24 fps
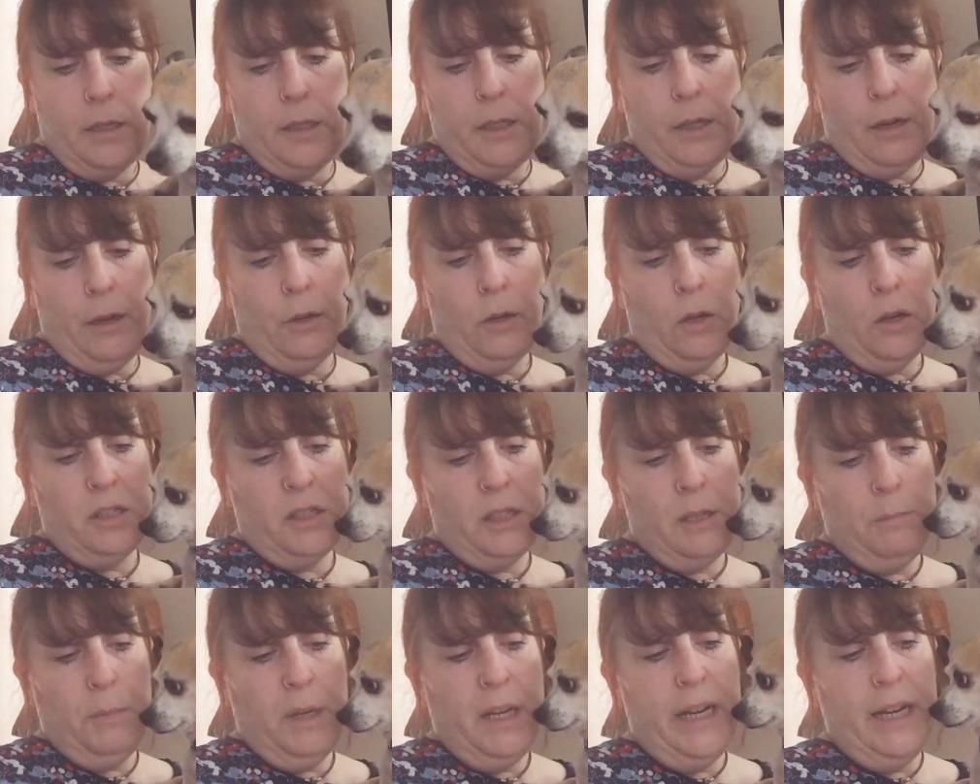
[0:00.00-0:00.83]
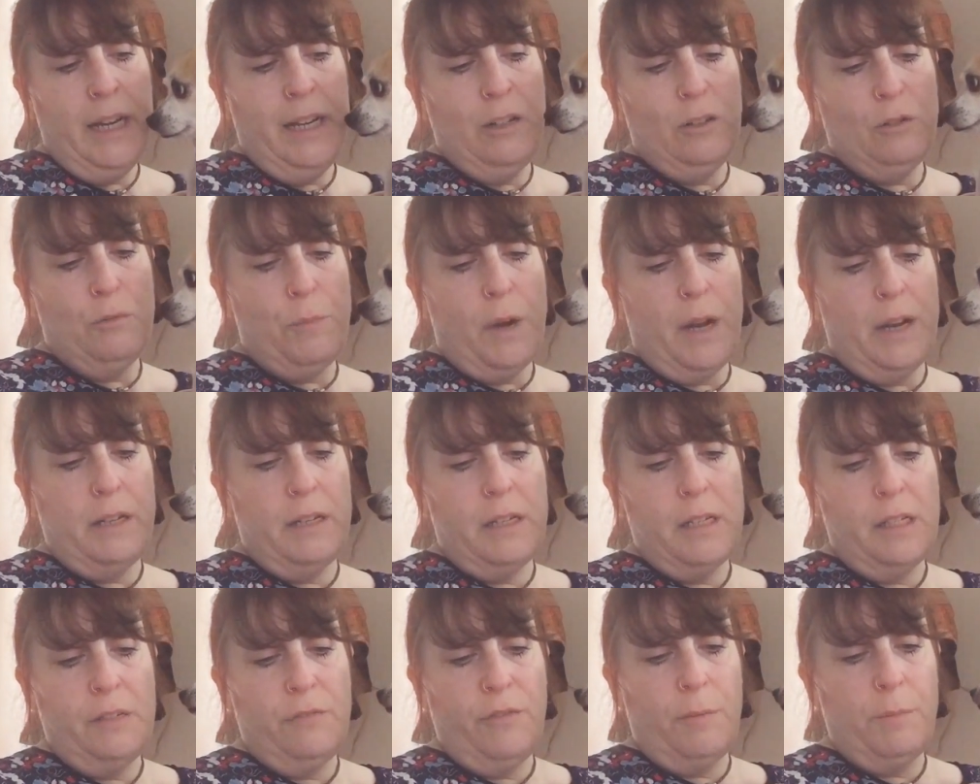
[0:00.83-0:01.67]
So I have got some needle
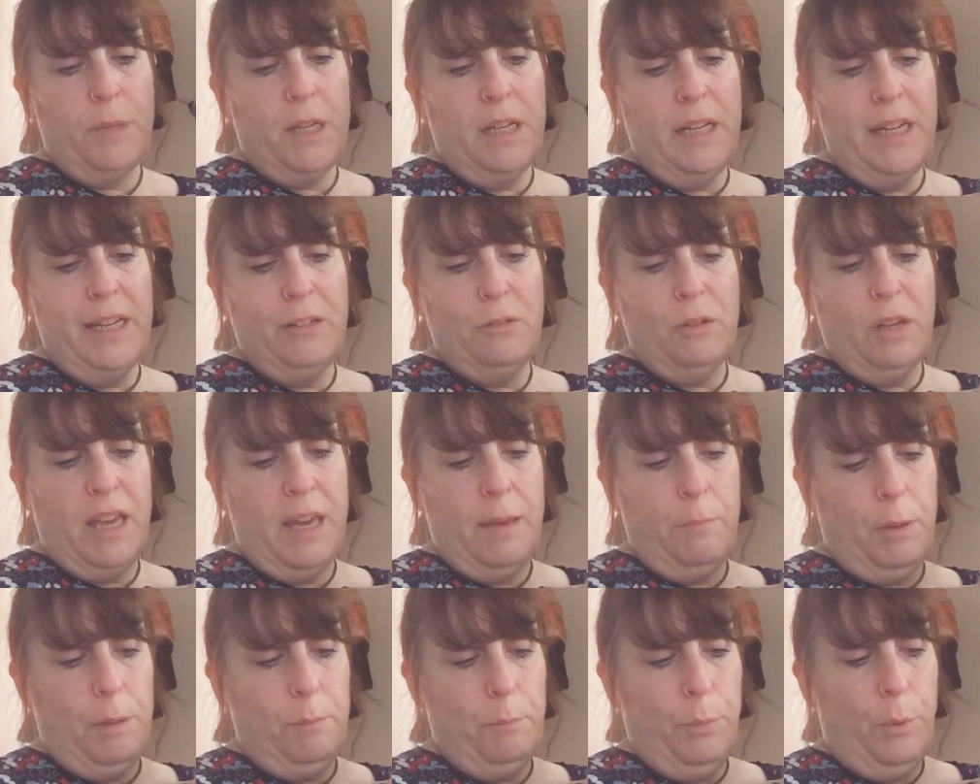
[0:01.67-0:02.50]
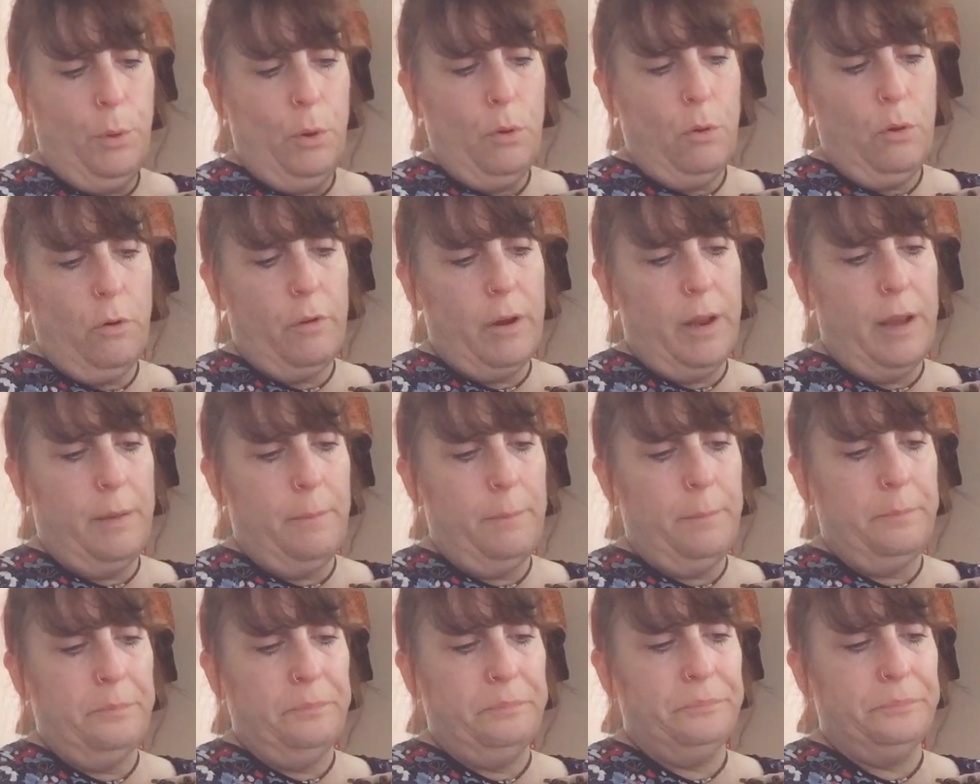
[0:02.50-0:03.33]
minders from the Needle Keep
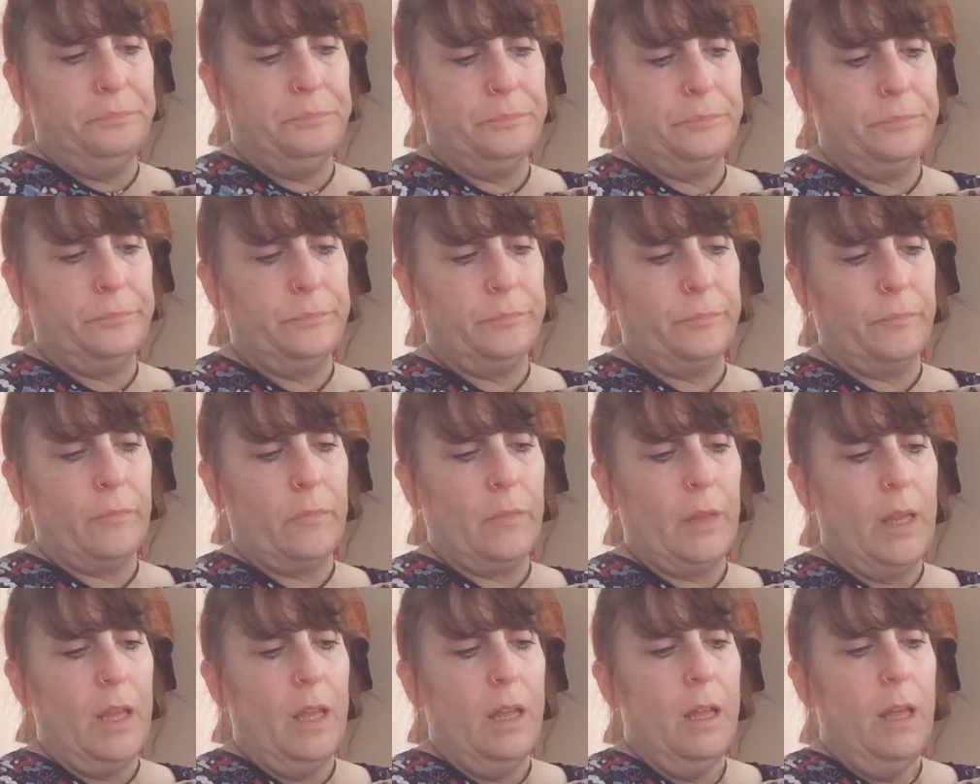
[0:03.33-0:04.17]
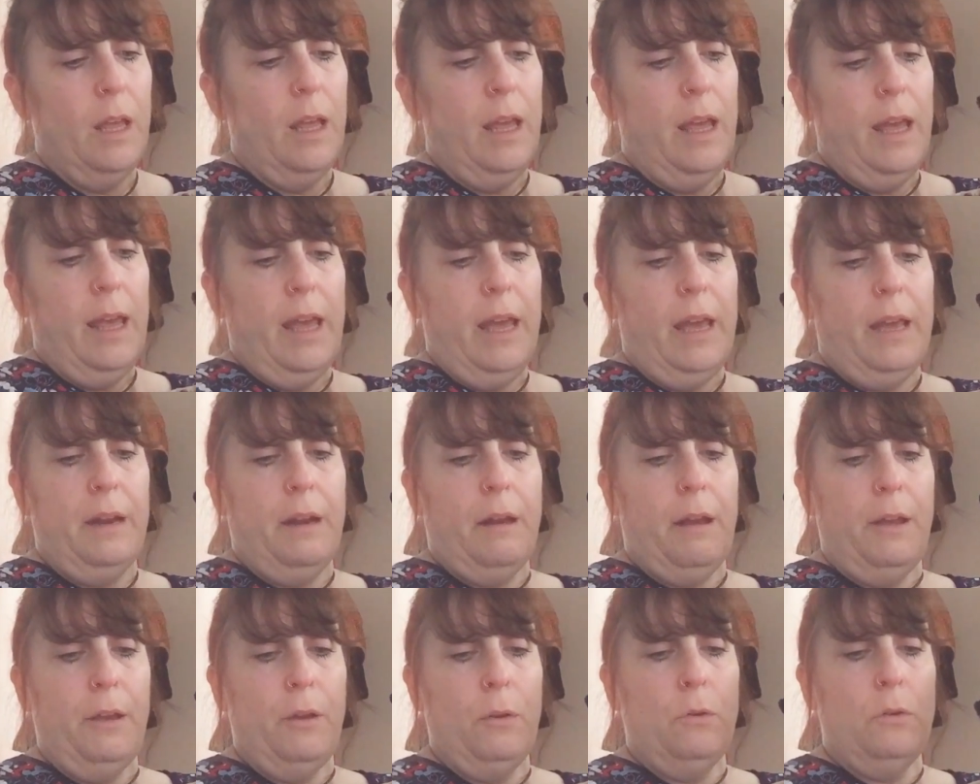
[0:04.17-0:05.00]
Emporium and
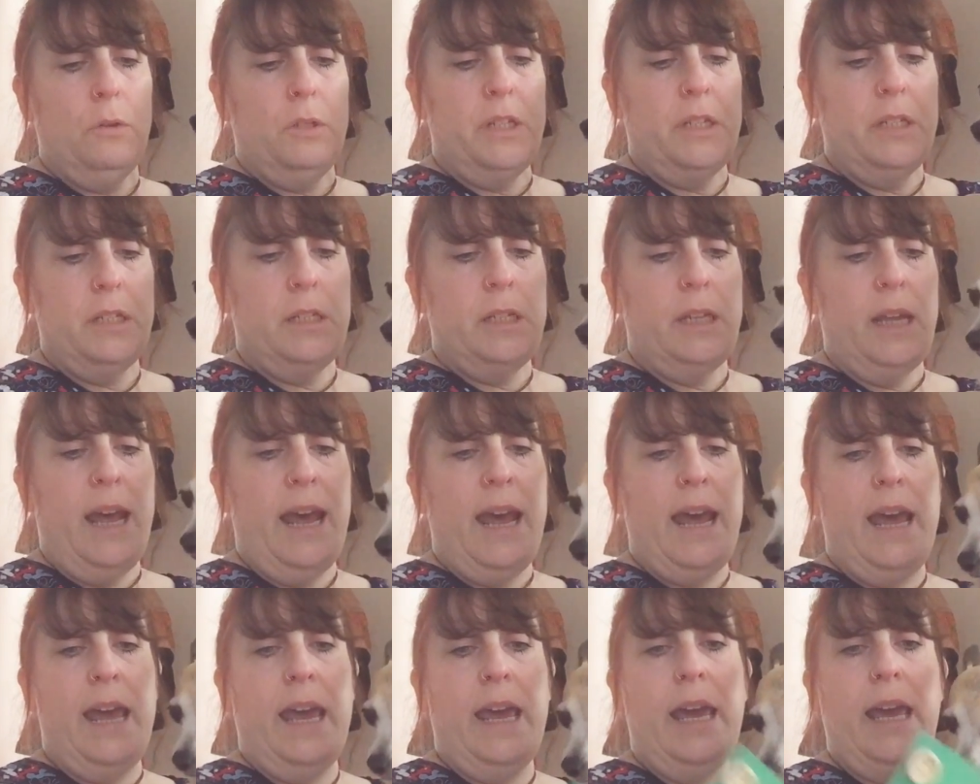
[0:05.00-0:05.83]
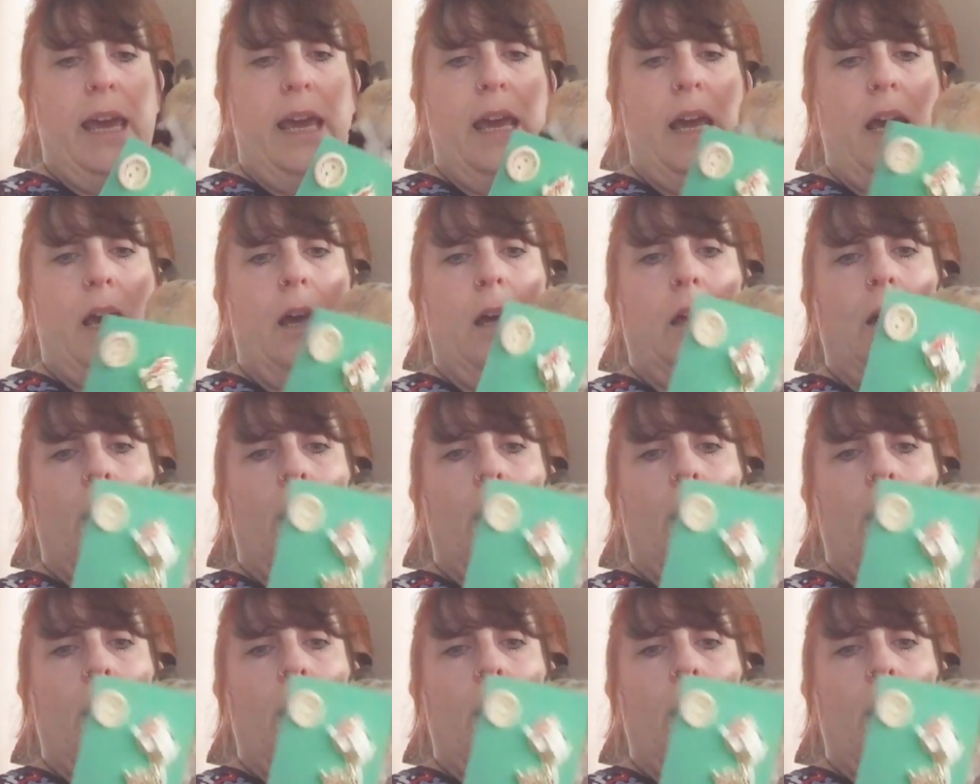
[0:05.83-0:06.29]
I ordered a